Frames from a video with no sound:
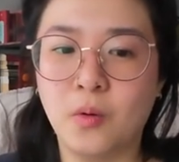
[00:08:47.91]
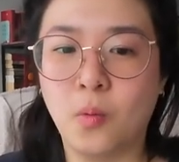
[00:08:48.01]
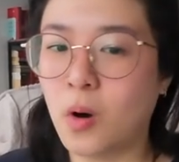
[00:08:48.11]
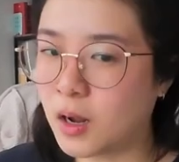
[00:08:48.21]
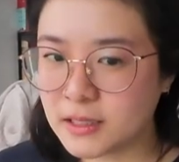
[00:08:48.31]

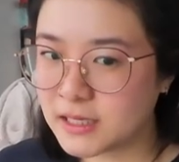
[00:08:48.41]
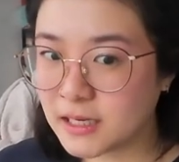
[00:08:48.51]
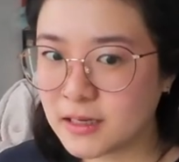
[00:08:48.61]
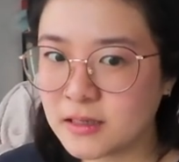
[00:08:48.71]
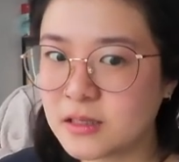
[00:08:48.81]

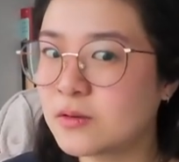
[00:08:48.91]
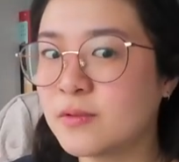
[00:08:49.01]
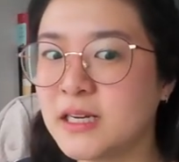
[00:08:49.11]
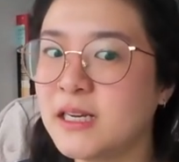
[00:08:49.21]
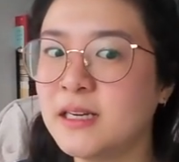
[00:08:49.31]
wanting to
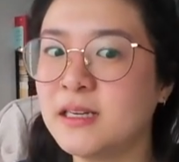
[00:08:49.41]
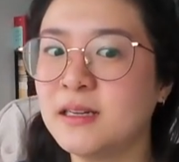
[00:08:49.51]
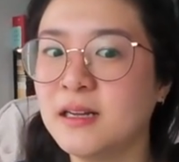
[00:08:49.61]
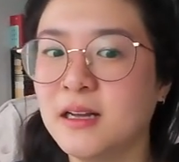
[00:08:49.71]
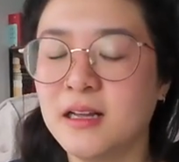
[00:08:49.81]
read